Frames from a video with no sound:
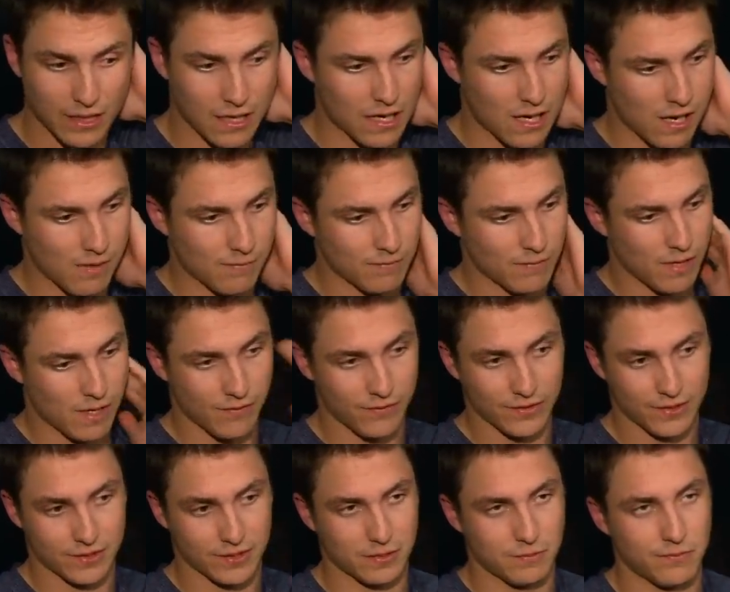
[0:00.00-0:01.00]

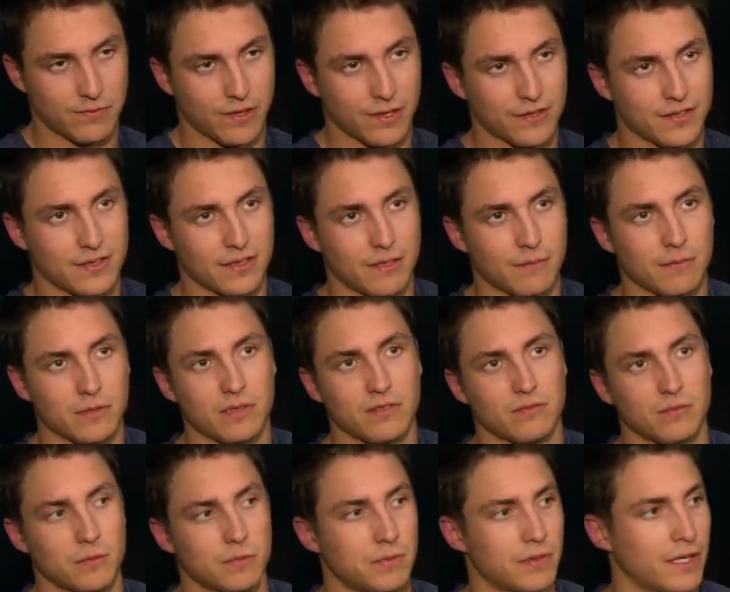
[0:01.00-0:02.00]
Obviously, Pavelski's an
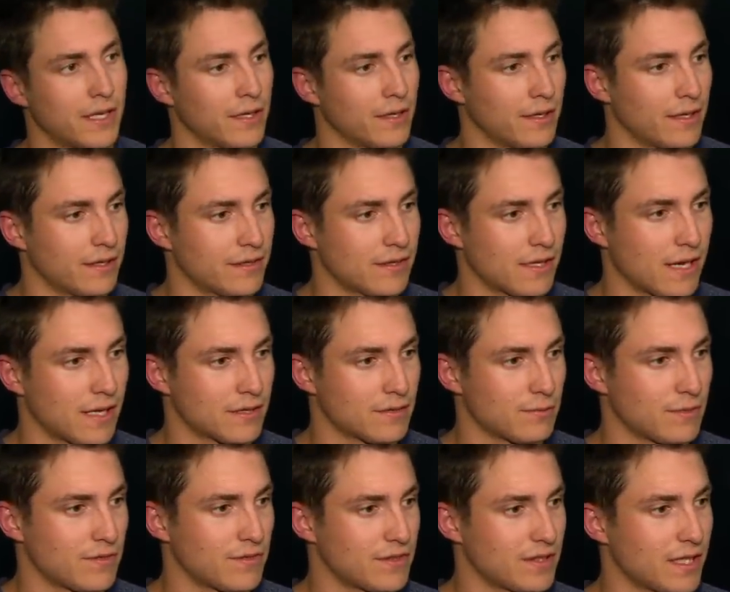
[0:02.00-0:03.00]
unbelievable player, as
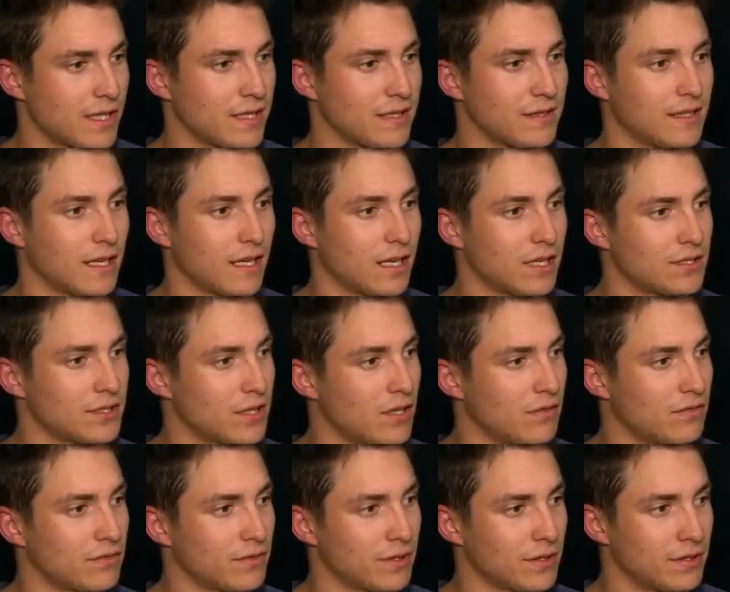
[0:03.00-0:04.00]
we've seen in the
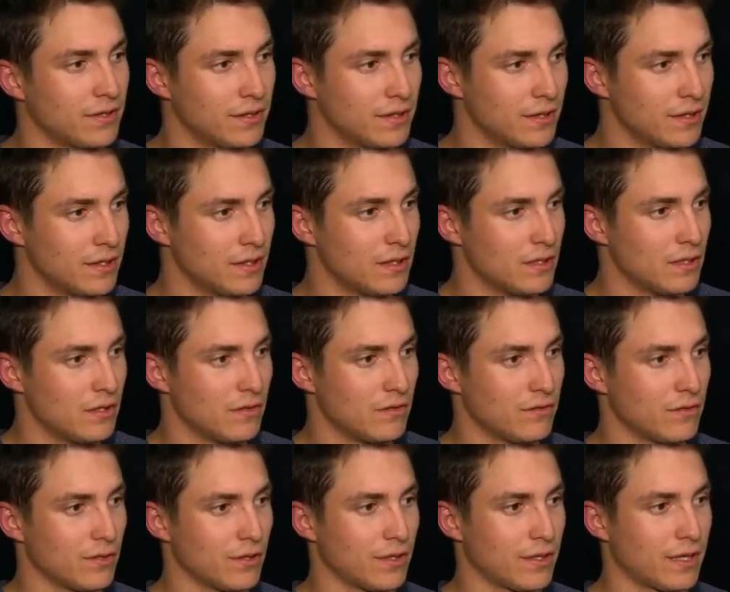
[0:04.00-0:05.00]
NHL
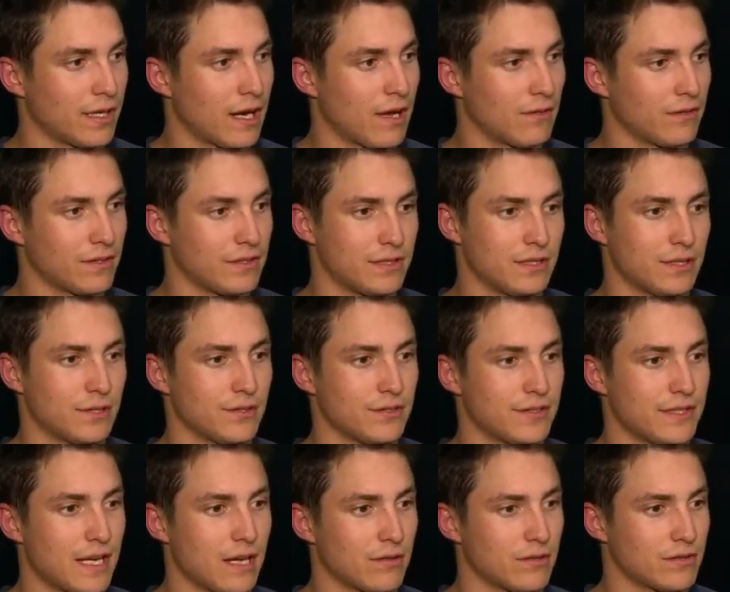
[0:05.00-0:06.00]
for countless years
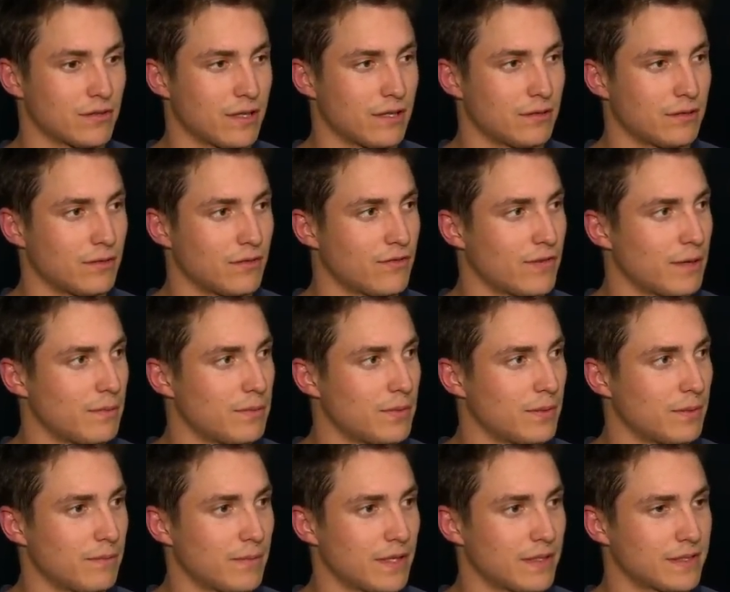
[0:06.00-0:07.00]
now, so I don't know if I'd
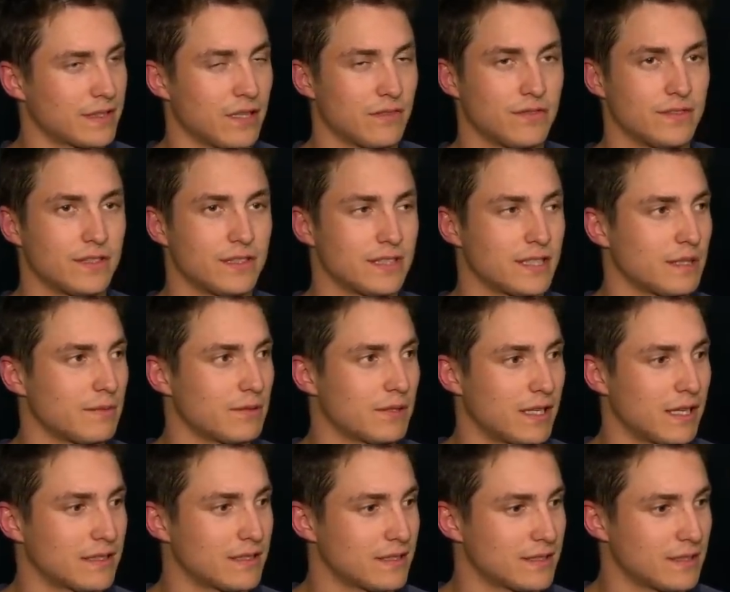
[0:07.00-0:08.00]
put myself in the same
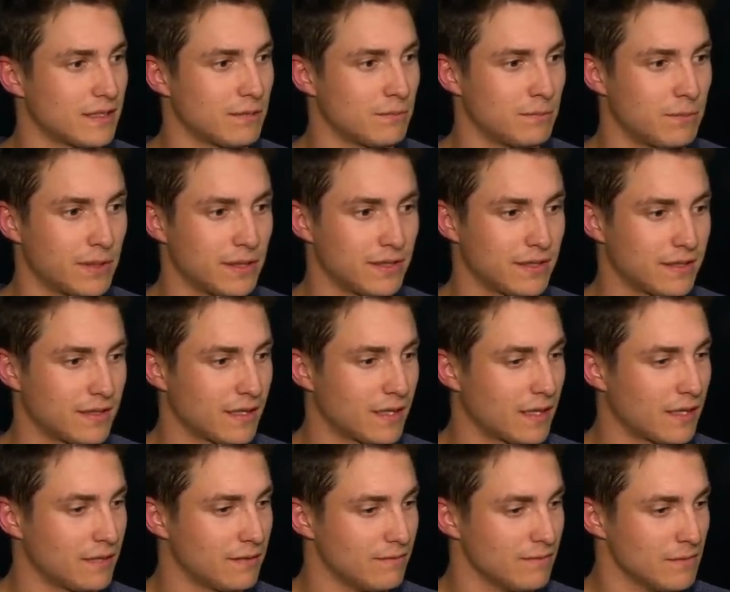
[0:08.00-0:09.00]
class as him.
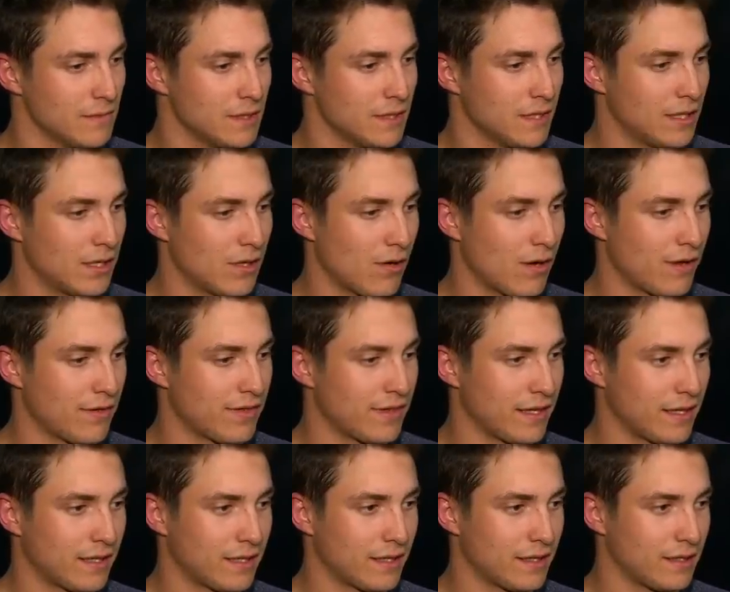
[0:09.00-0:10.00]
But, you know, I
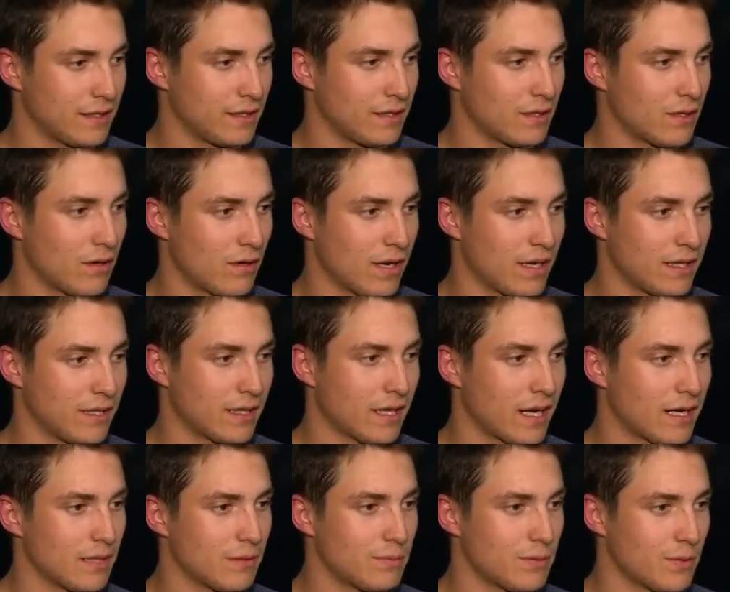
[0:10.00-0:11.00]
think, you know, any
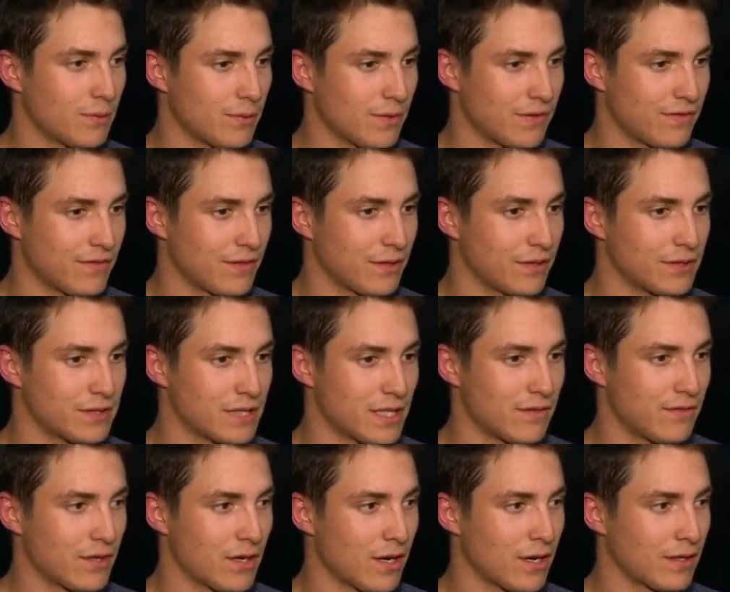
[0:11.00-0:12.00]
guy you put with Phil and
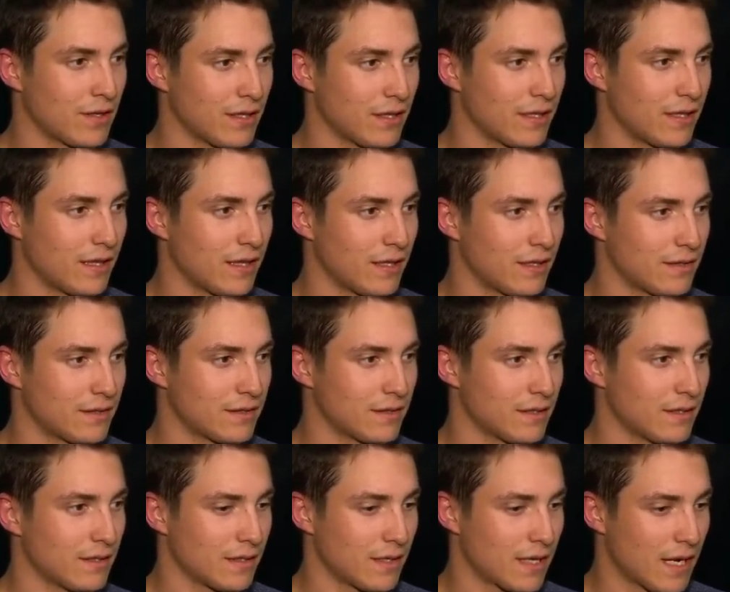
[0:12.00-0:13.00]
JVR
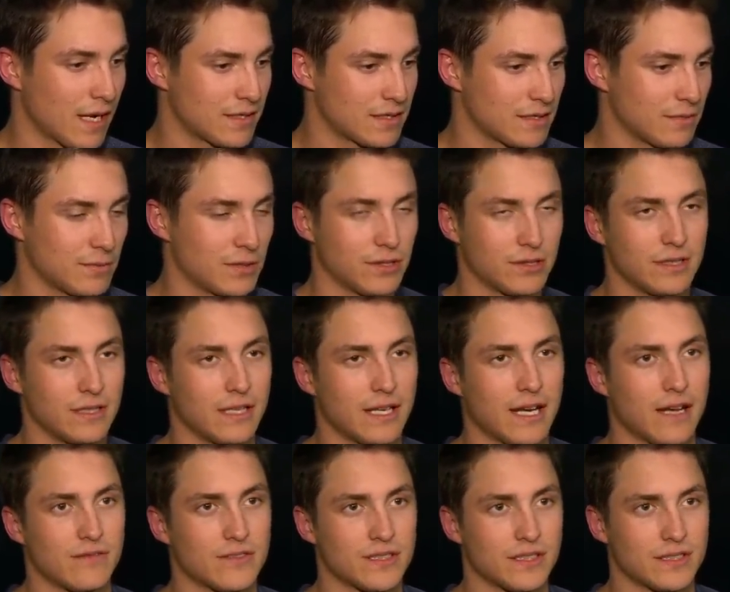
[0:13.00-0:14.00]
has the ability to
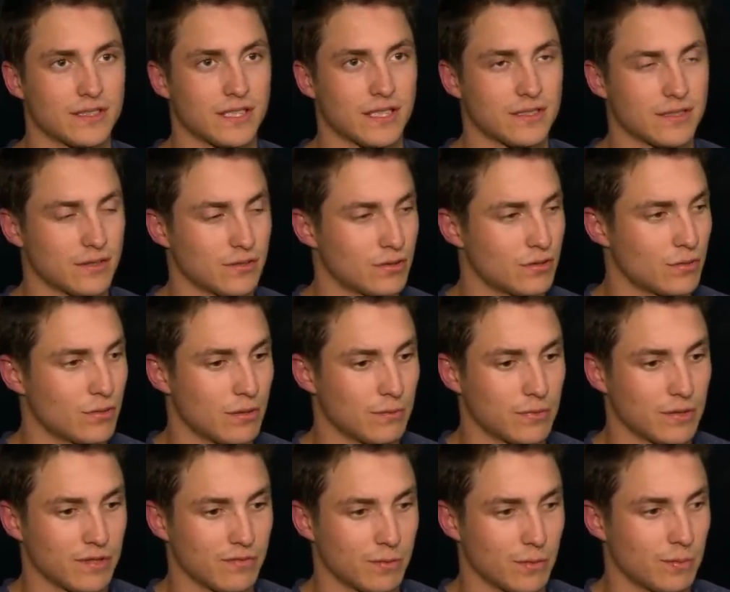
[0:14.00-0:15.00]
have success. They're two
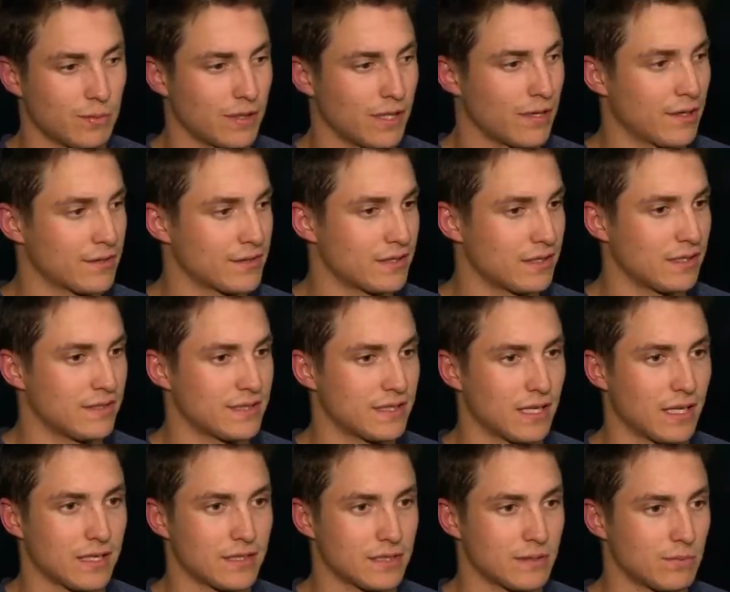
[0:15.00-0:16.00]
unbelievable players and easy
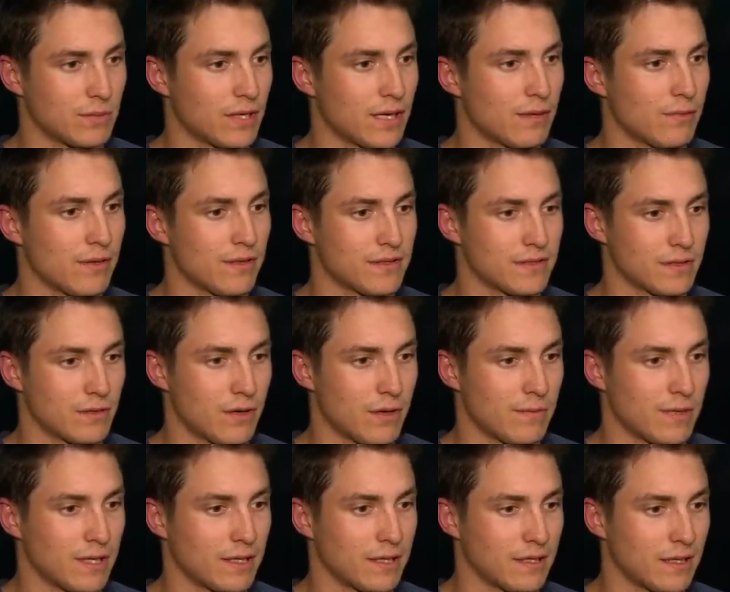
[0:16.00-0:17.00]
guys to play with. So, I
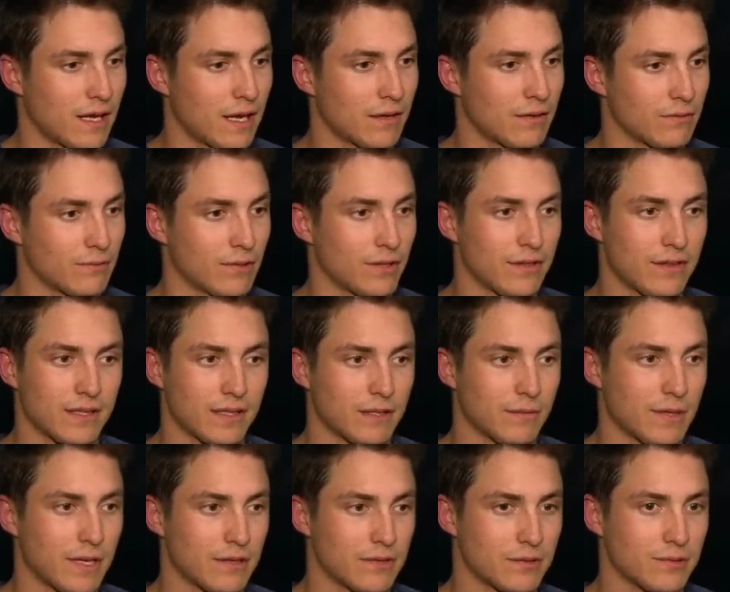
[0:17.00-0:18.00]
mean, I don't really think it
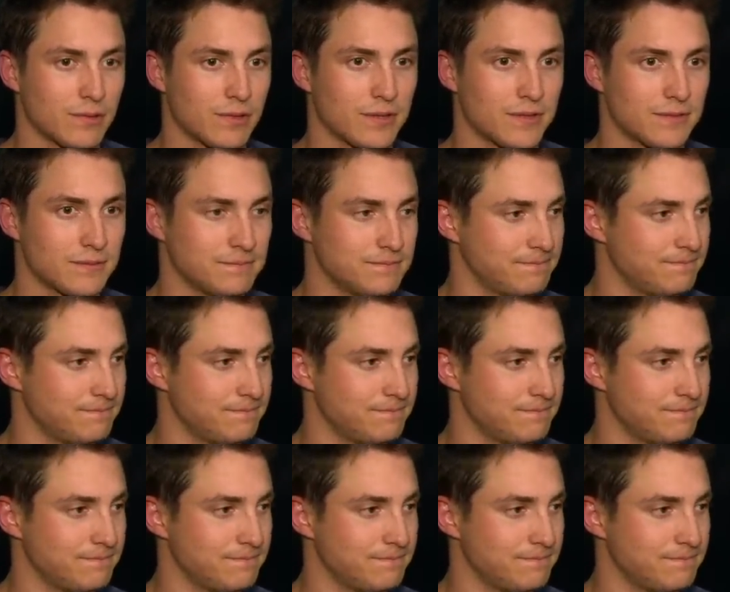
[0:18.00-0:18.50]
matters who it is.